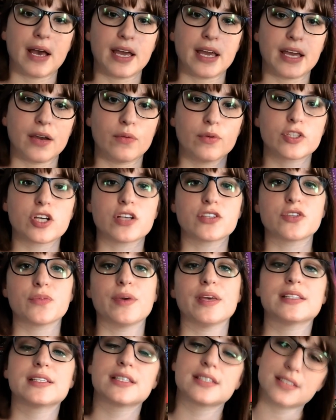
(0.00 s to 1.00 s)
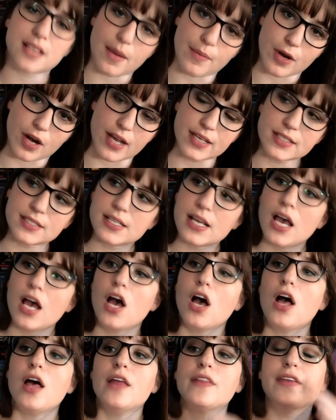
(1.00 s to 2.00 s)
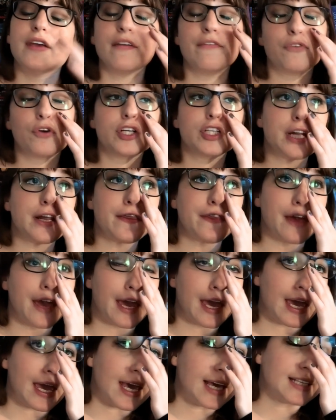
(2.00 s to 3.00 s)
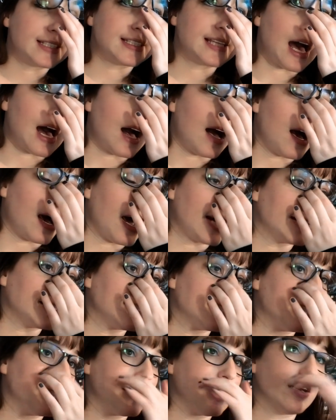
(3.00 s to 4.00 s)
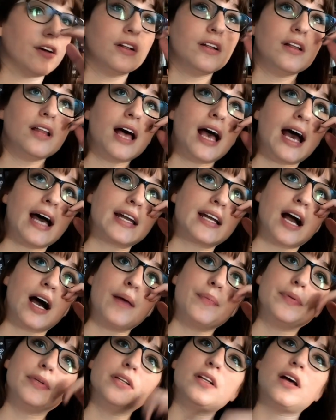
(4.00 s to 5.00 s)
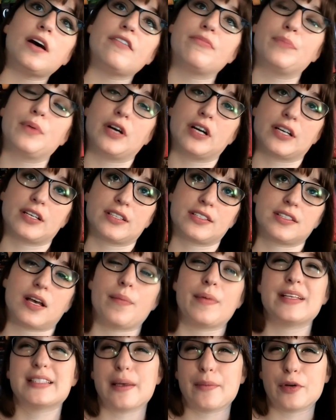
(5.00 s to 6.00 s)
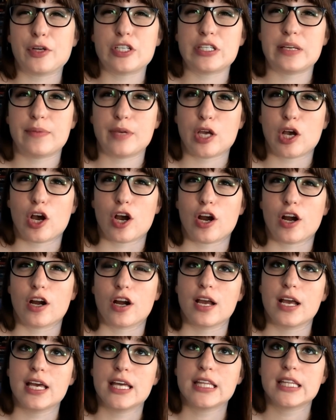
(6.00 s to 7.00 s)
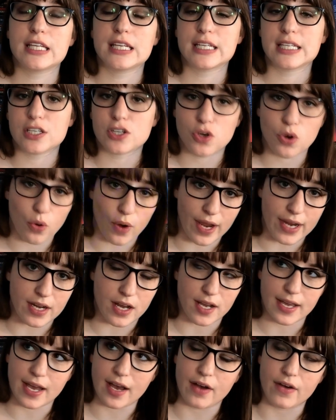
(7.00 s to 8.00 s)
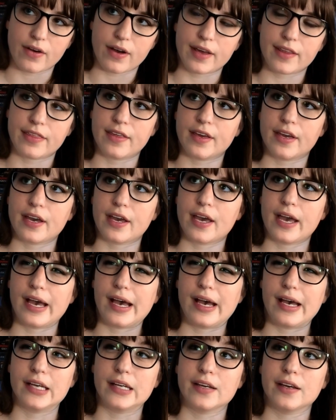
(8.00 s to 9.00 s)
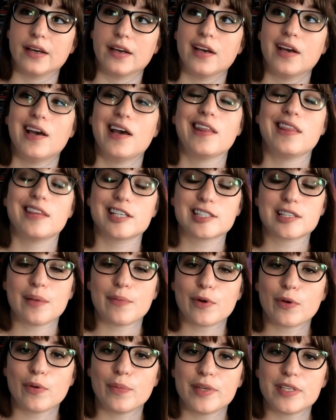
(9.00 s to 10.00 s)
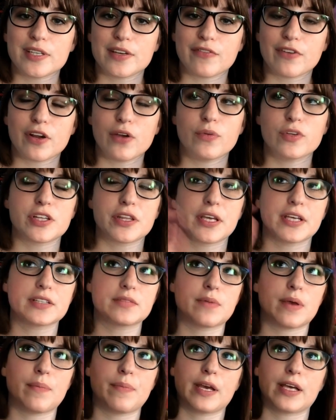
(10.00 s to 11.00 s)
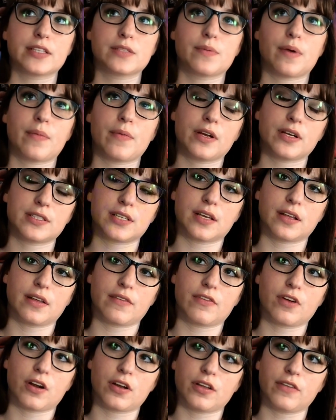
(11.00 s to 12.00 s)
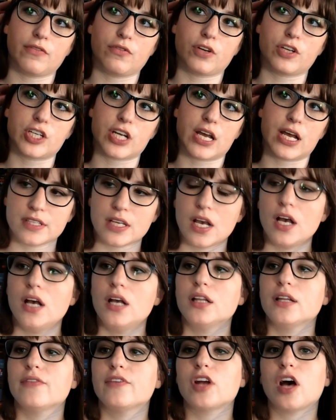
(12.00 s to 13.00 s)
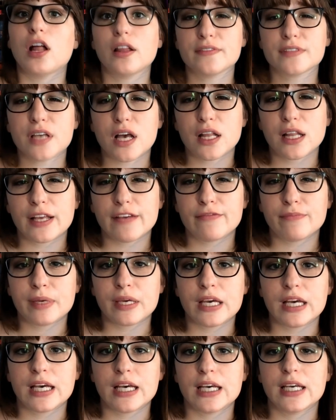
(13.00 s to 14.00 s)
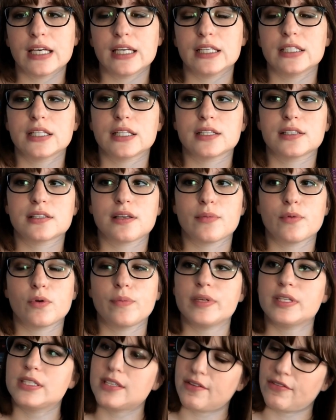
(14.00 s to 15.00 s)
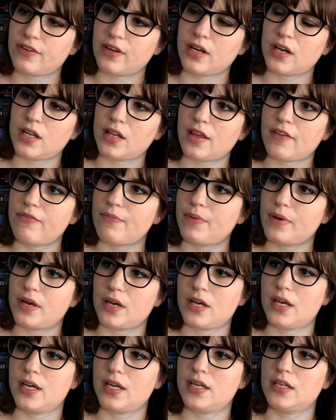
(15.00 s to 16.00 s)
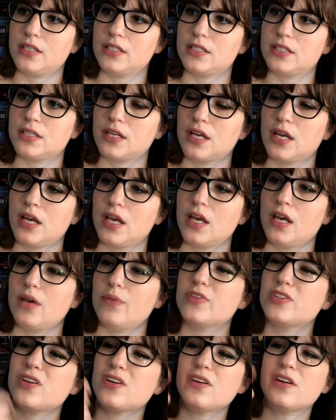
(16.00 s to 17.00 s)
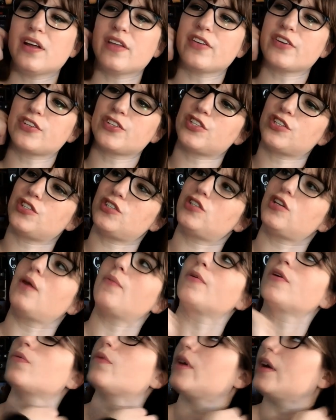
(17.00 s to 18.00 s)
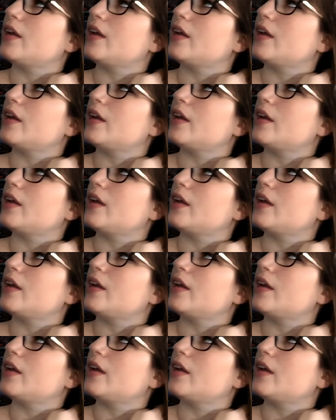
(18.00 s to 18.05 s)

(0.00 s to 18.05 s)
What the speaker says: which also means summer is. The unfortunate thing is that I still had a couple of books on my summer TBR that I didn't quite knock out. I think I had This Summer Will Be Different, which I think is my biggest bummer because I love Carly Fortune. A little bit Olives got left behind. The Summer Will Be Different got left behind. Was there another summer one?